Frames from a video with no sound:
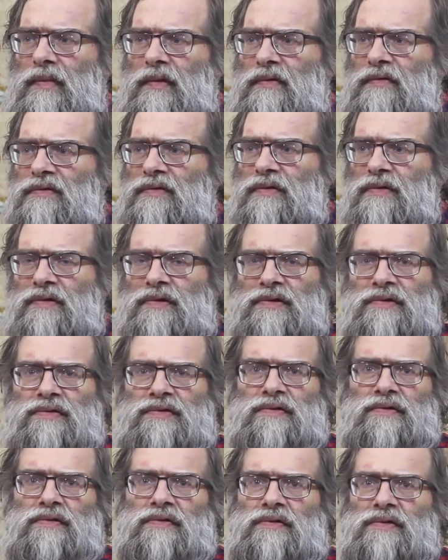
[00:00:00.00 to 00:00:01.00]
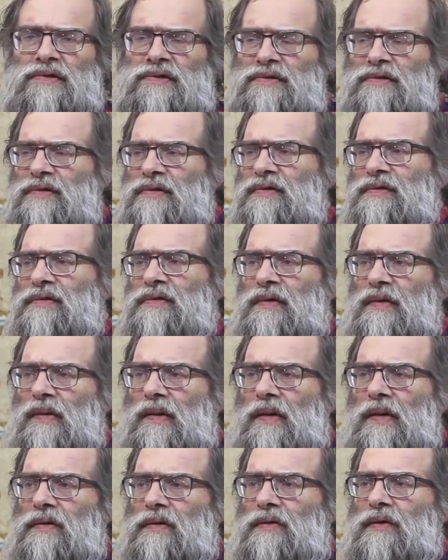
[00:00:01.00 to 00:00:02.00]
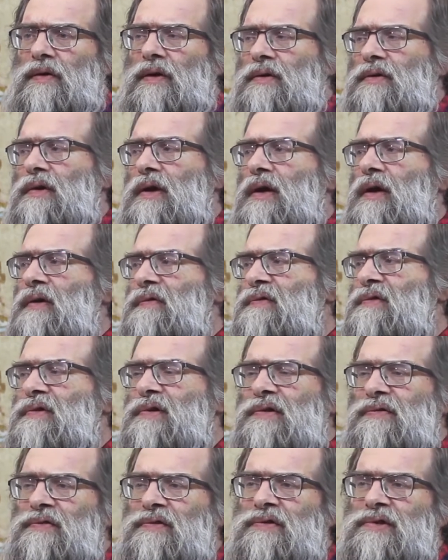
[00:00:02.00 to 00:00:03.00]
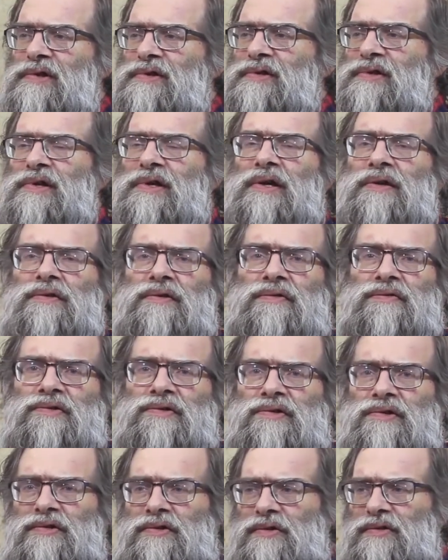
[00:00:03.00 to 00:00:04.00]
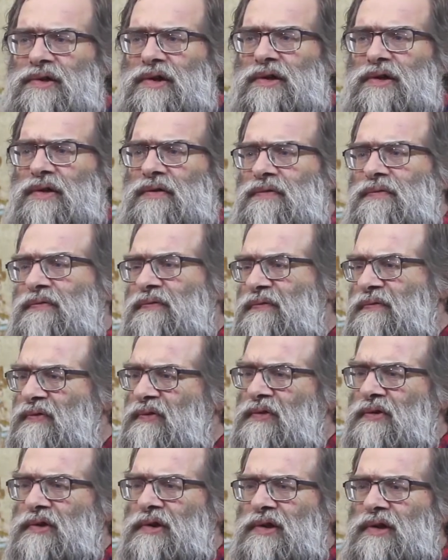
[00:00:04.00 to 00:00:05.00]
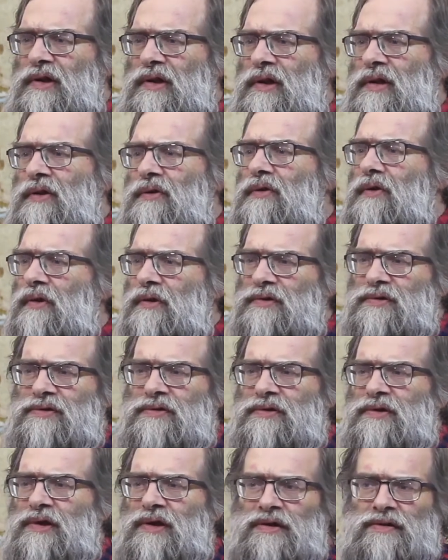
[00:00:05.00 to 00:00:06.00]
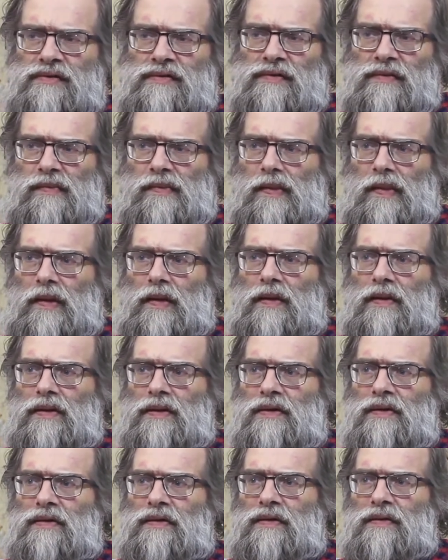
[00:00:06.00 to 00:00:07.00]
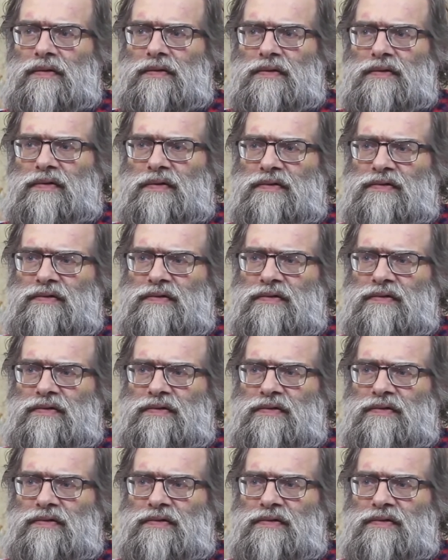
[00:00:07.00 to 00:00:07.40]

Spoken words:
You see, Christians, you know, they haven't even reached the end of it. You know, they can fully enculturate, you know,